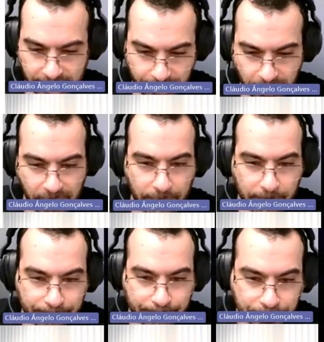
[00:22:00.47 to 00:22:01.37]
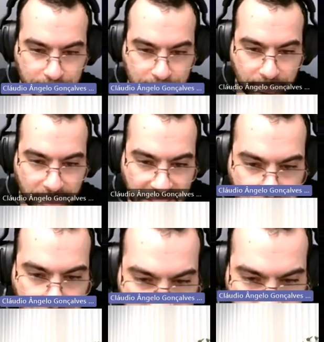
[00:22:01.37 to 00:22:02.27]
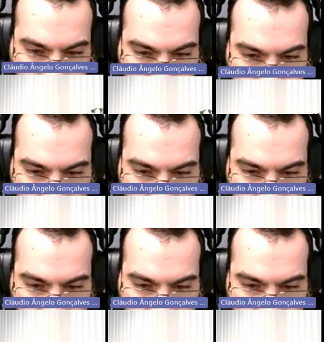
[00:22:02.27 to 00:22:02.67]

example here. And you can see this